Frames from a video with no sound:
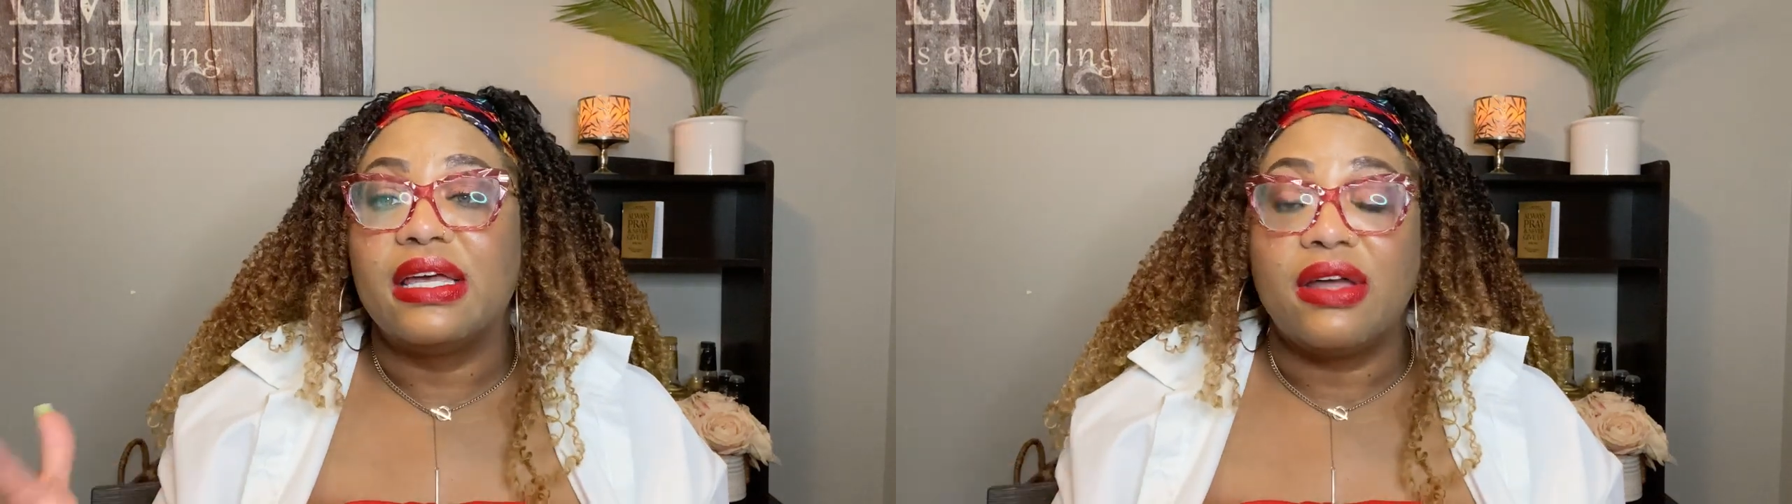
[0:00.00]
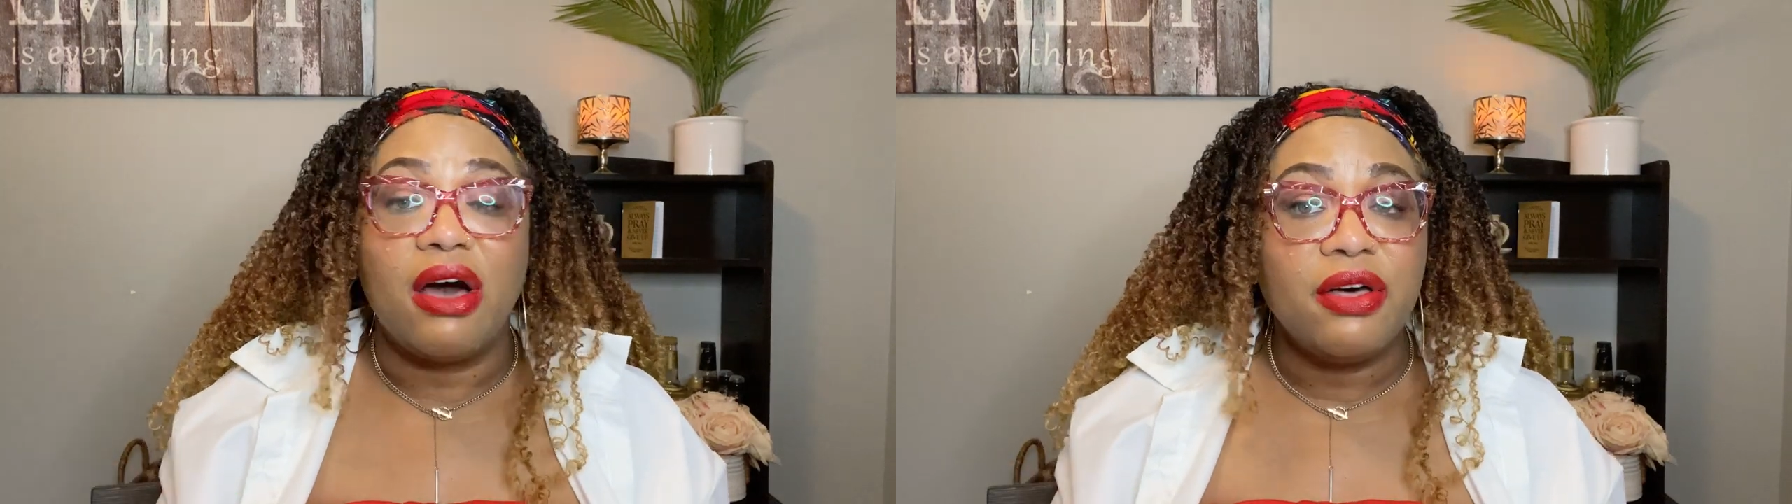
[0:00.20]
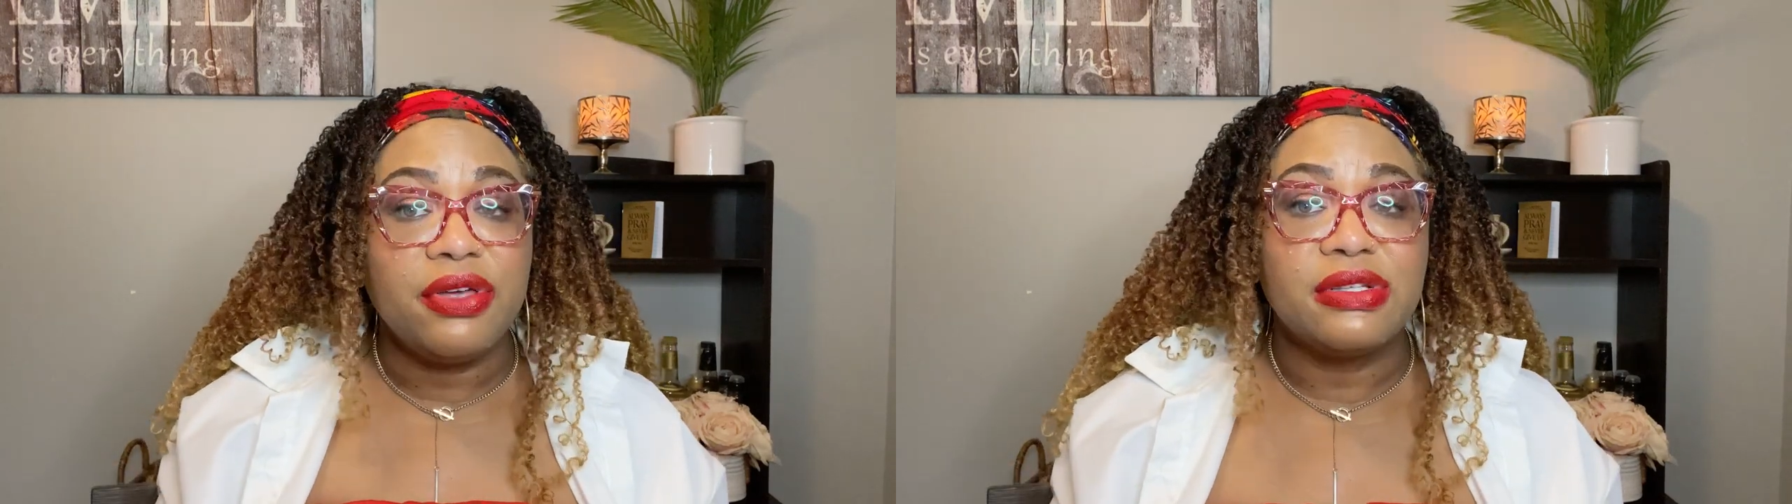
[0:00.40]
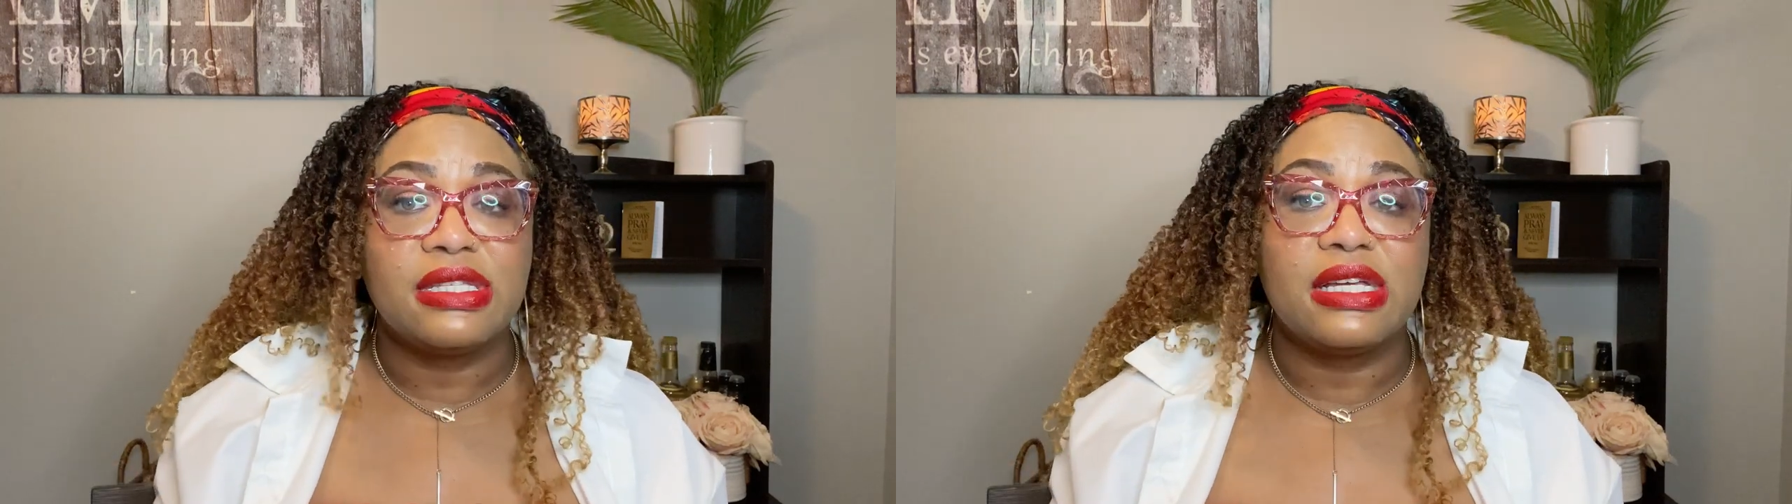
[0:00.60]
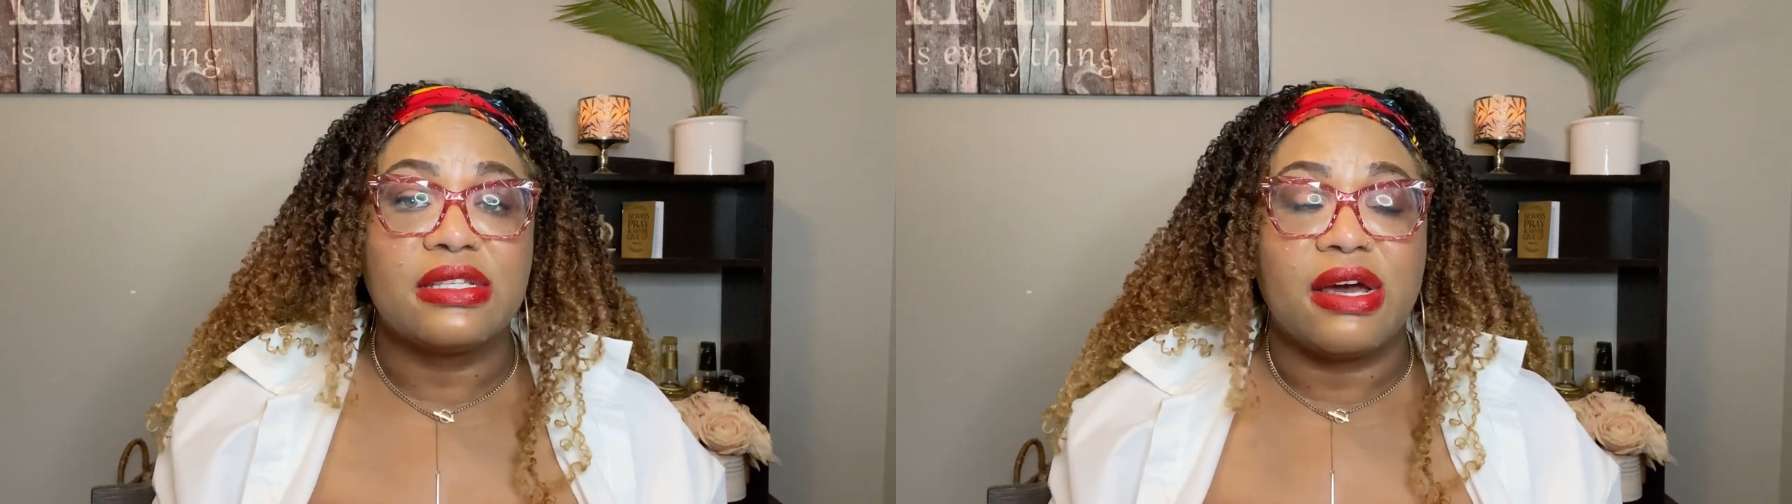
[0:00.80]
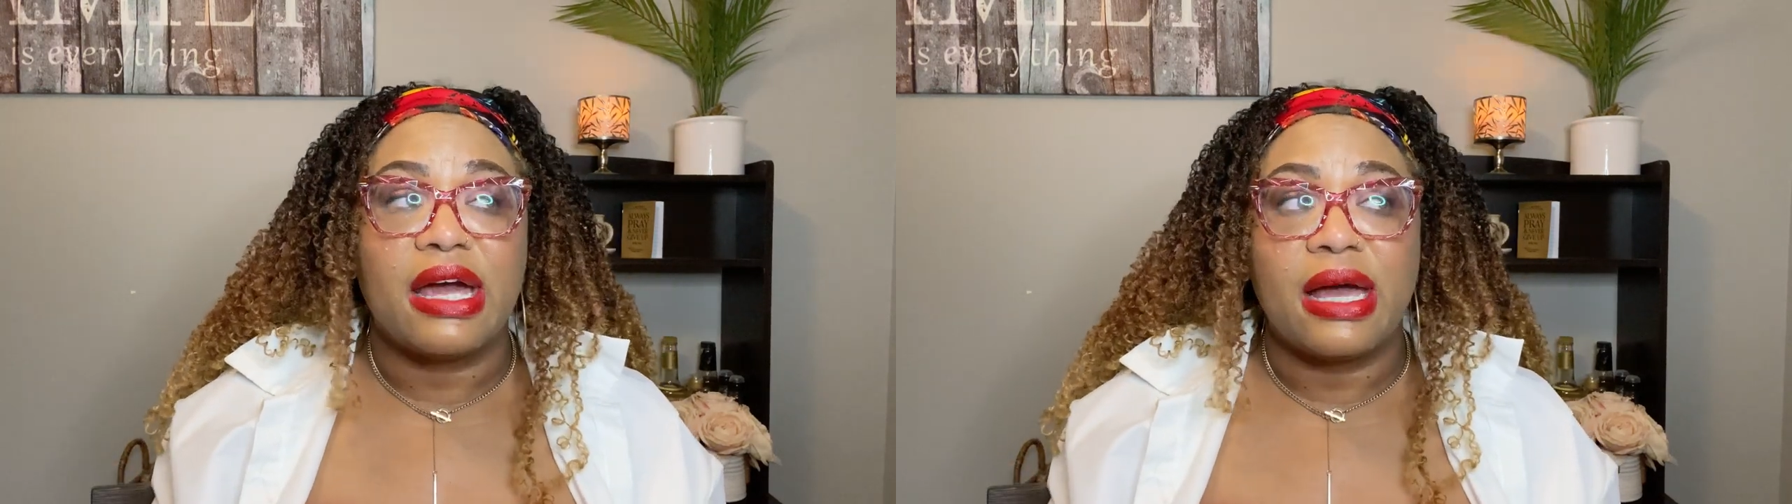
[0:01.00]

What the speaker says: and all those things are